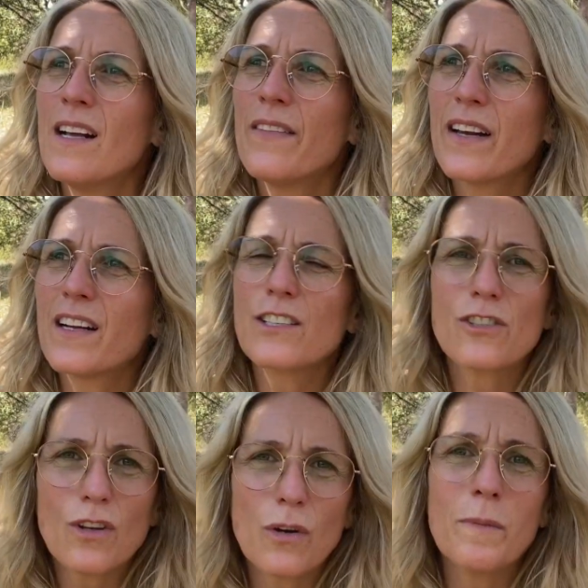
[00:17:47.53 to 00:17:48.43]
There are
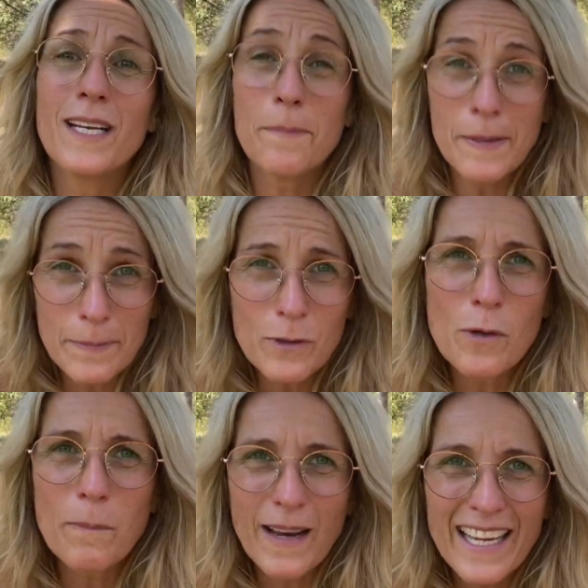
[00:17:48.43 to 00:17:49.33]
so many people
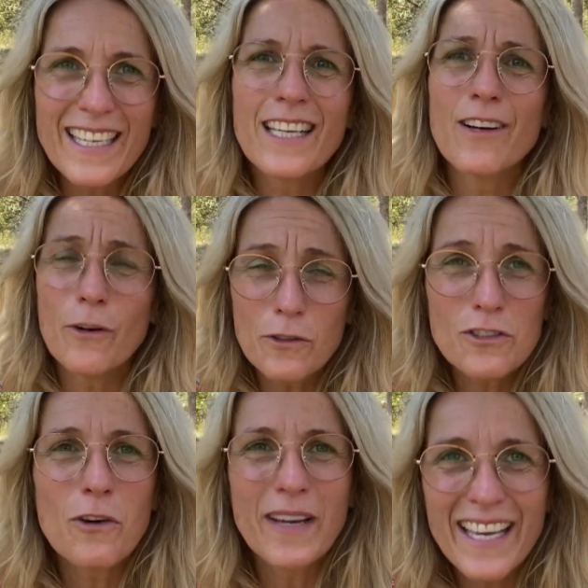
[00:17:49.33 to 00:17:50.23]
complaining
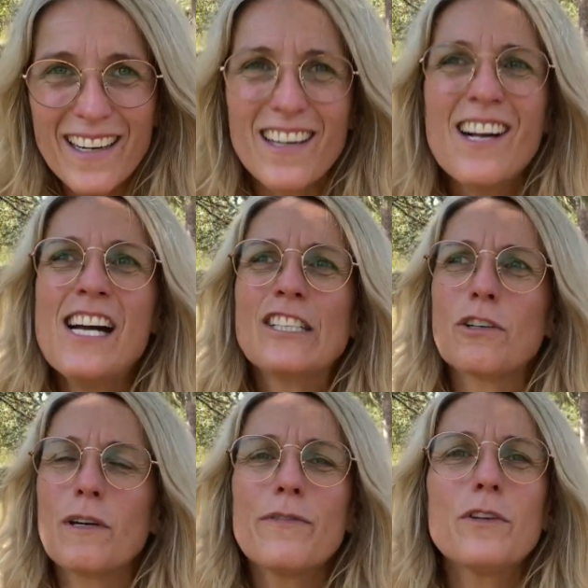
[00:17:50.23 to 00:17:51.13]
also here. So
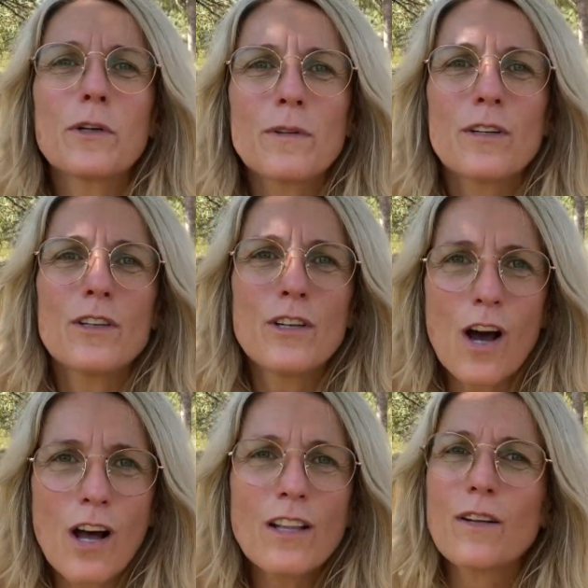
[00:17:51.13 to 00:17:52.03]
if you're
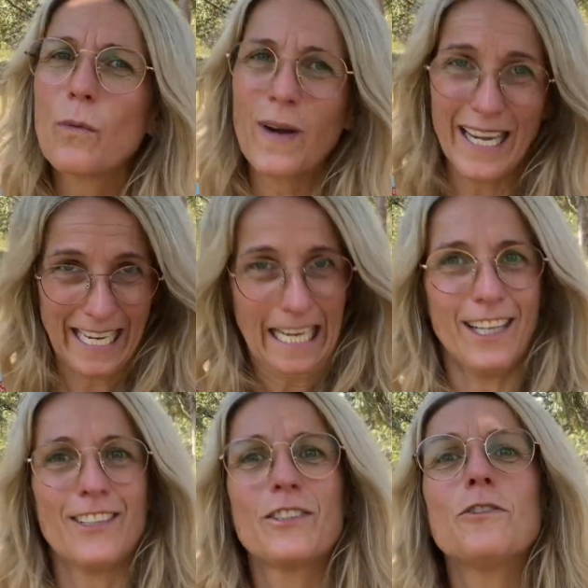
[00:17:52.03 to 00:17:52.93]
not
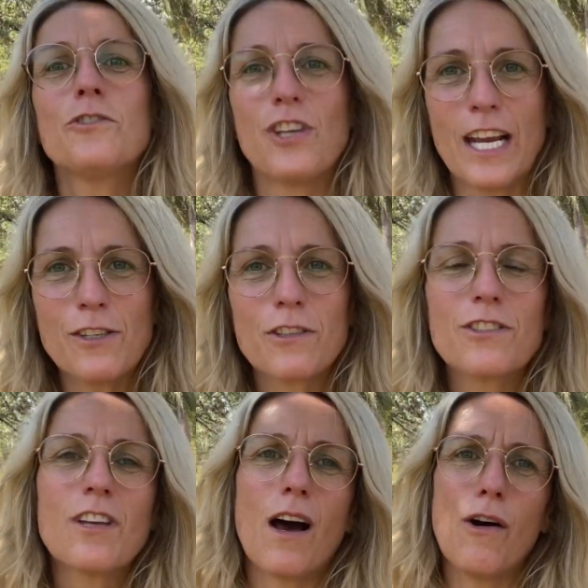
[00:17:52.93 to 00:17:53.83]
willing to change
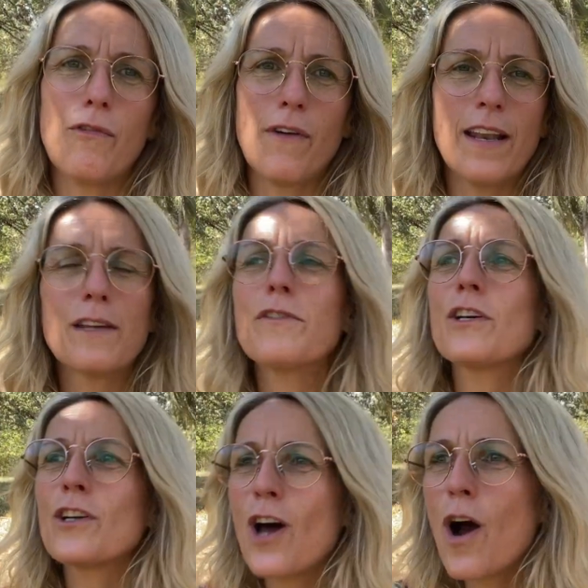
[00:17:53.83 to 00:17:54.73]
yourself, and if
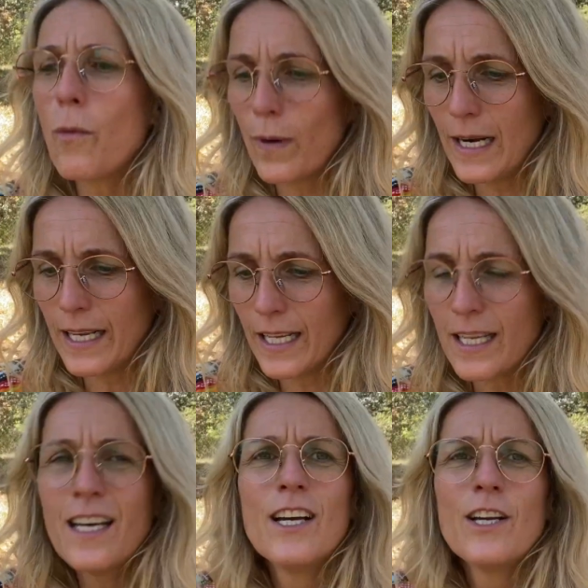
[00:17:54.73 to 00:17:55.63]
you're not willing
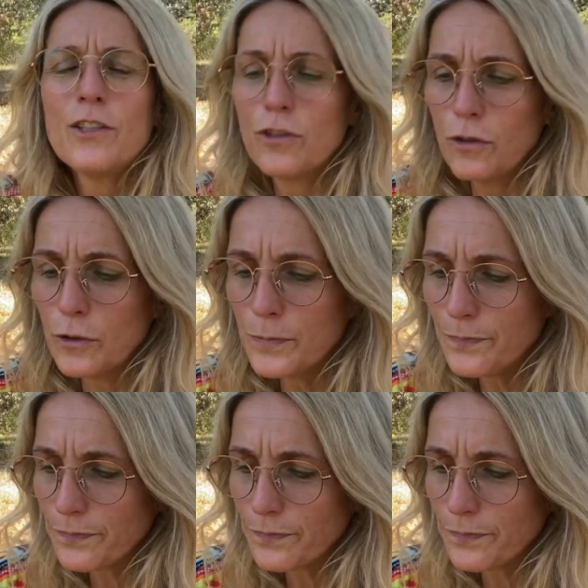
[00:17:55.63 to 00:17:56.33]
to